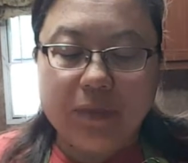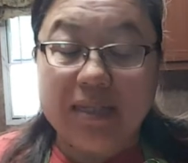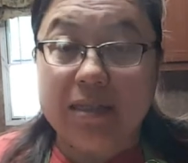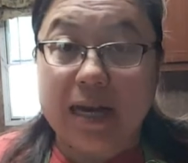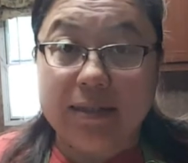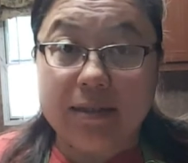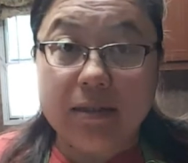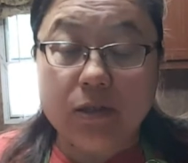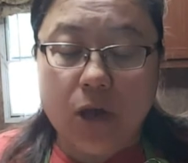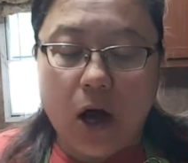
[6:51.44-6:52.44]
It's nice
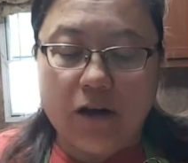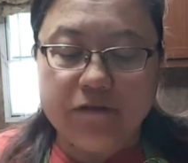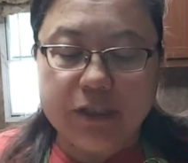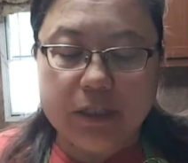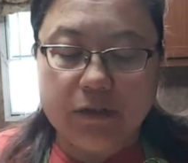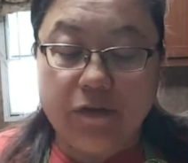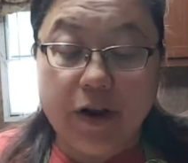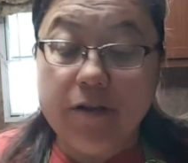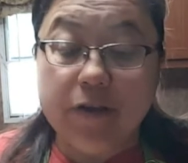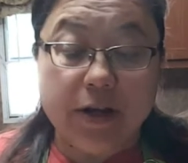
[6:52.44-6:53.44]
and soft. It's
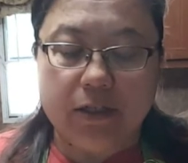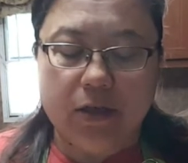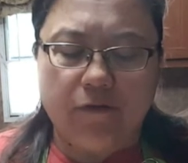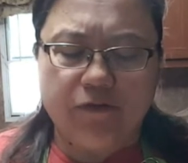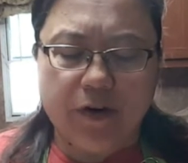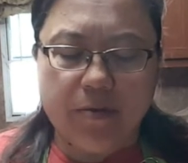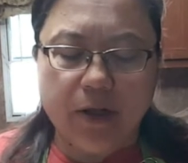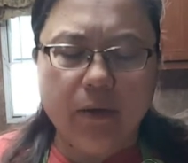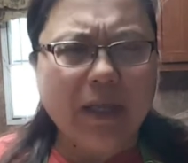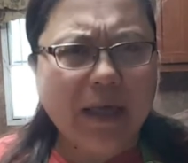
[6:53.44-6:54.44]
very, very soft, very
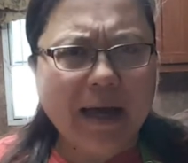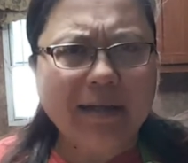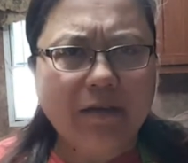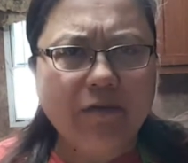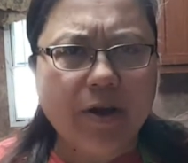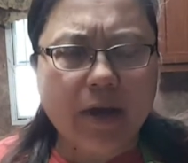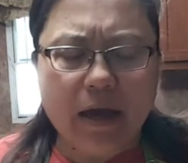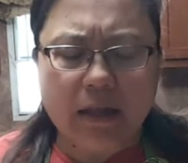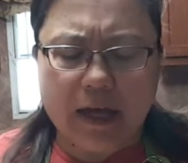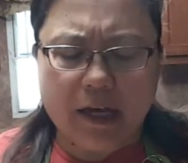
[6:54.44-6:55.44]
pillowy. Like I said, very
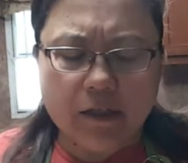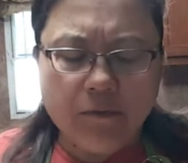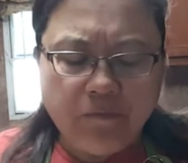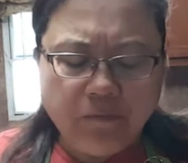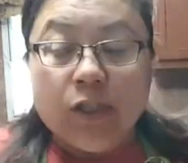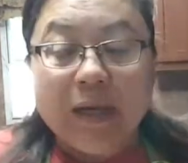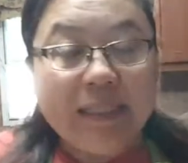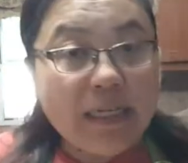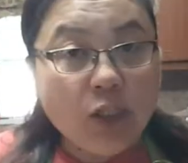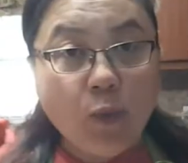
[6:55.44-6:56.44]
cake-like. So I
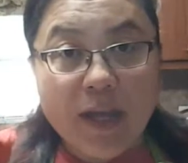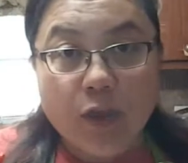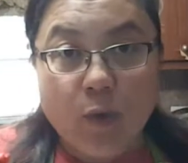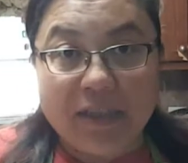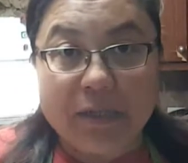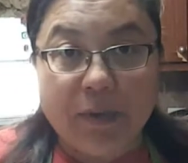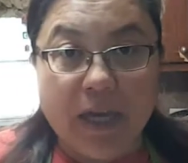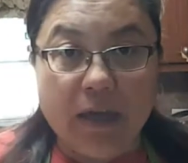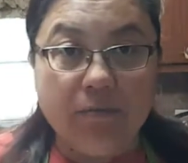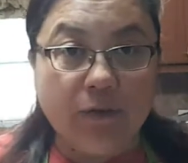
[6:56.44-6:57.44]
did tweak the
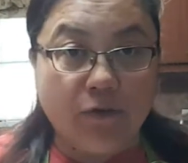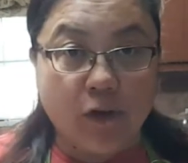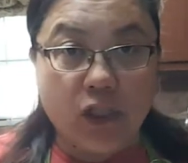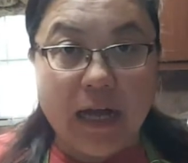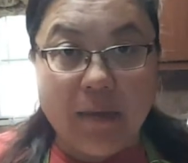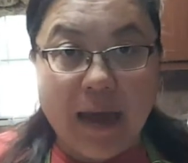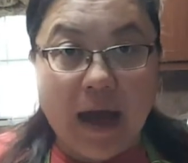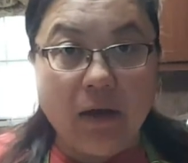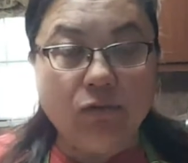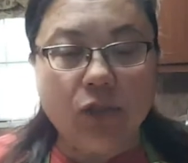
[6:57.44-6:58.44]
recipe the first time
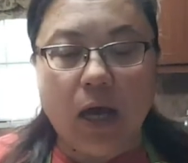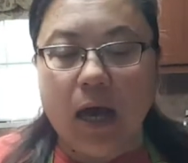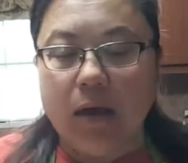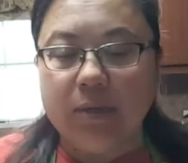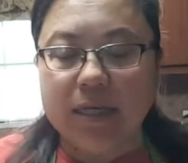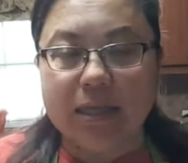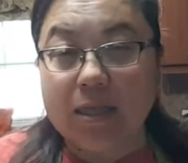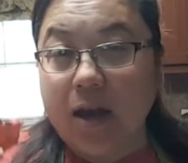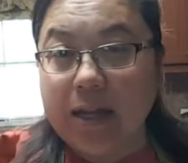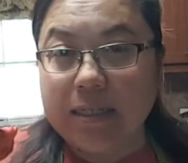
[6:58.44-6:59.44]
out because
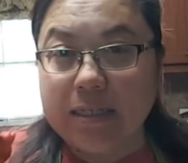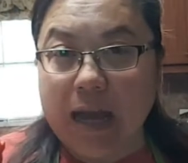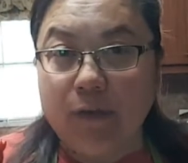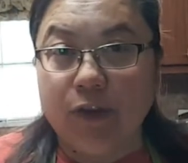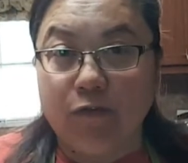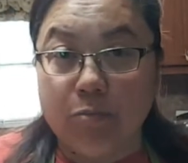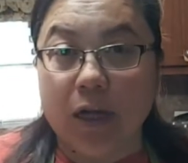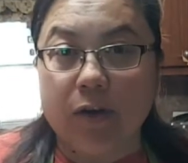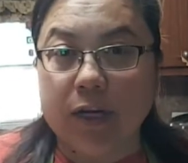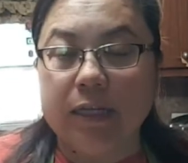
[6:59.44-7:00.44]
I thought it didn't have enough
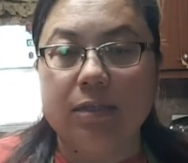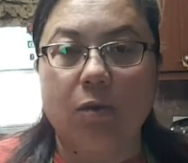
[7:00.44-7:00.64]
butter in it.